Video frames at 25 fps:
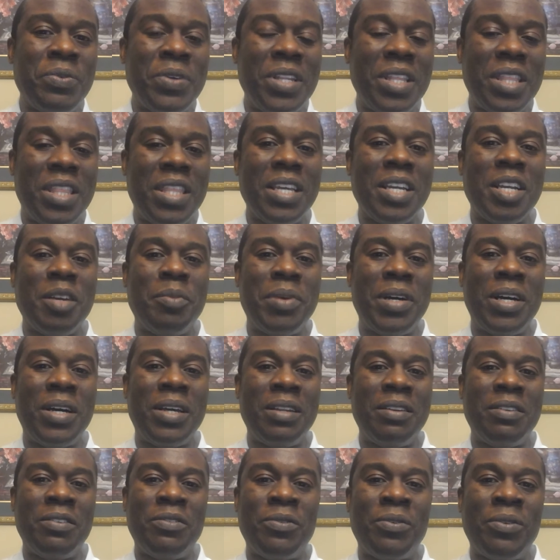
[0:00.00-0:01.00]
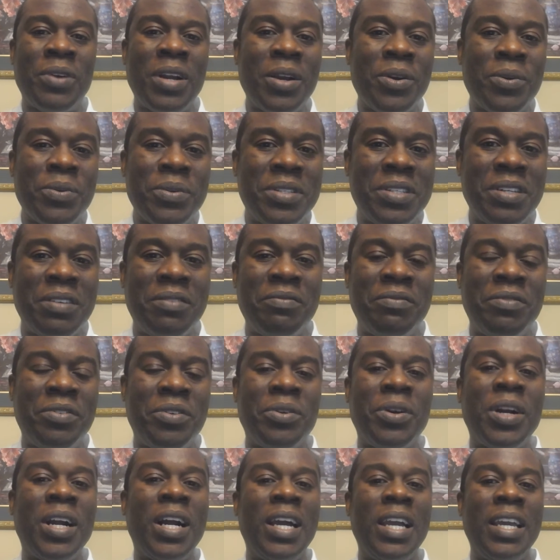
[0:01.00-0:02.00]
you think about requisite
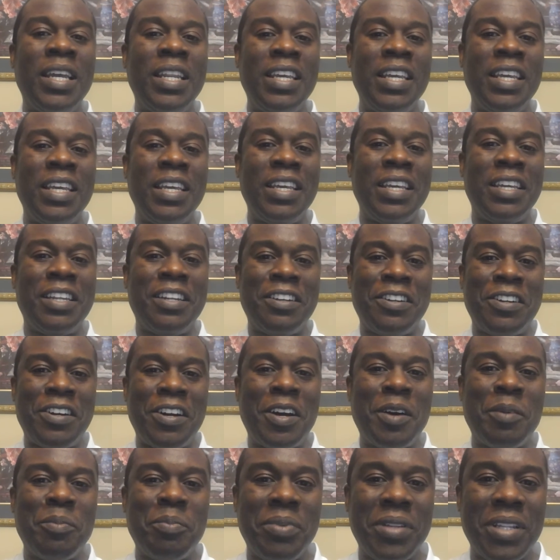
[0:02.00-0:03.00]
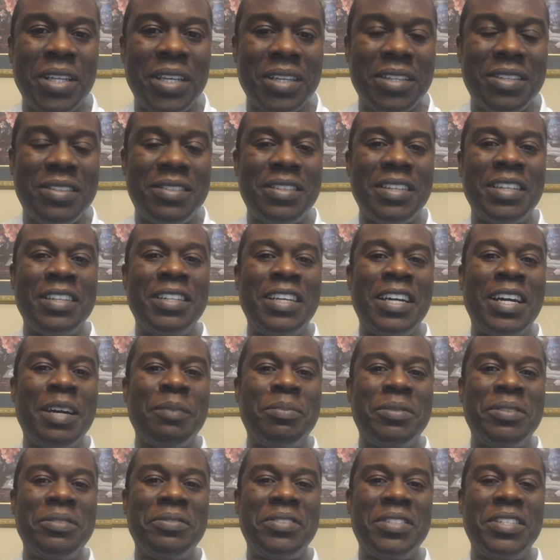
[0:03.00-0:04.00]
variety in a complex
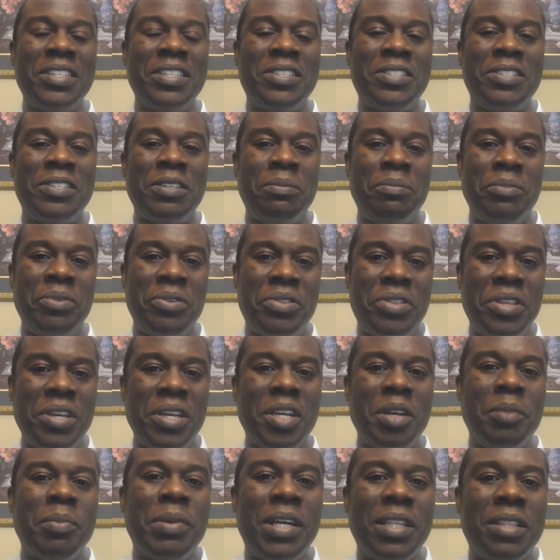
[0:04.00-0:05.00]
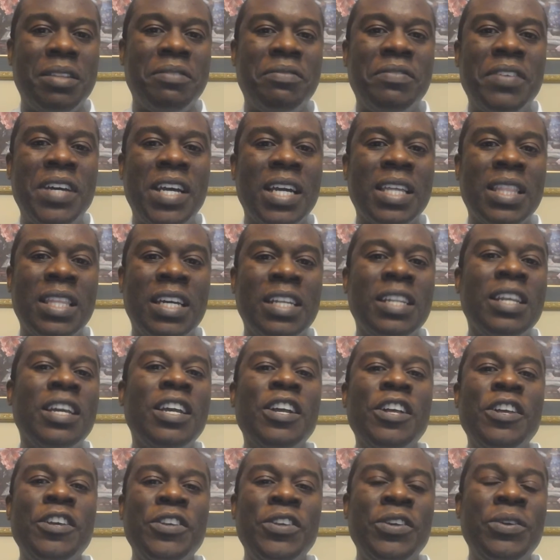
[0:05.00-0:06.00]
adaptive system, you think about the fact that
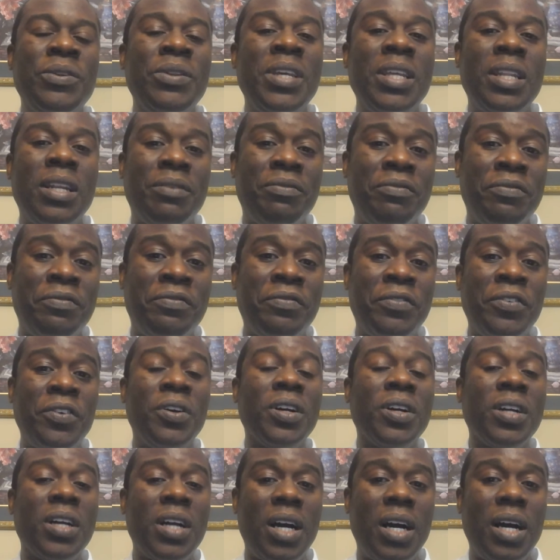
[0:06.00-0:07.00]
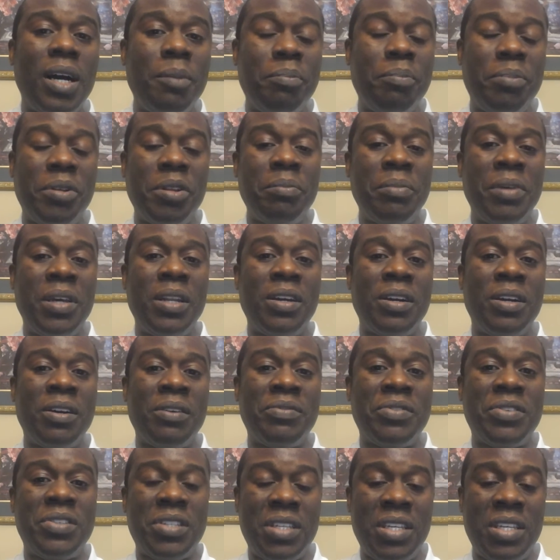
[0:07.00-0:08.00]
you need a full complement of
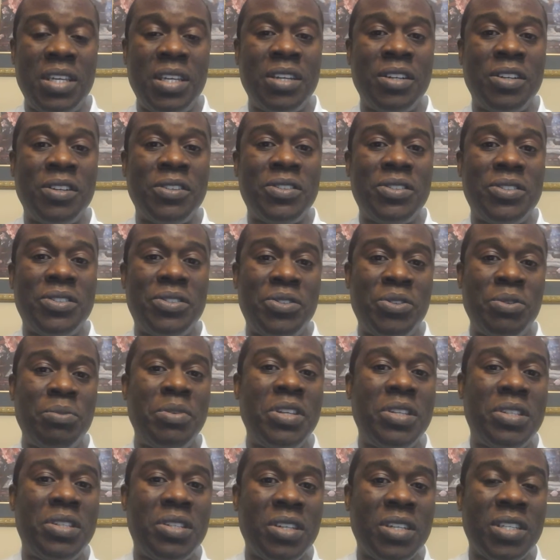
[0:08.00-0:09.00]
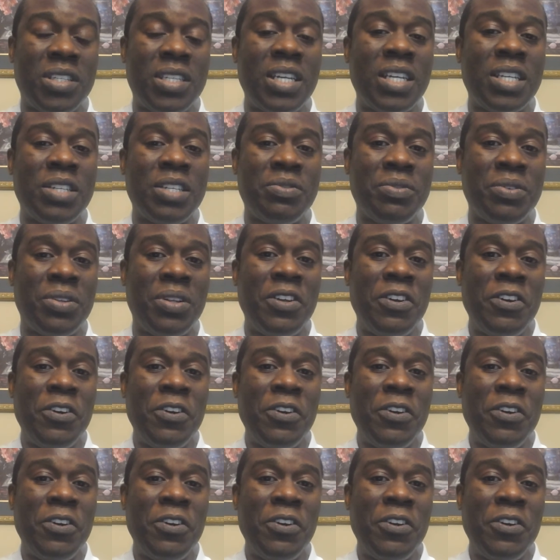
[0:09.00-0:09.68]
skills to be successful.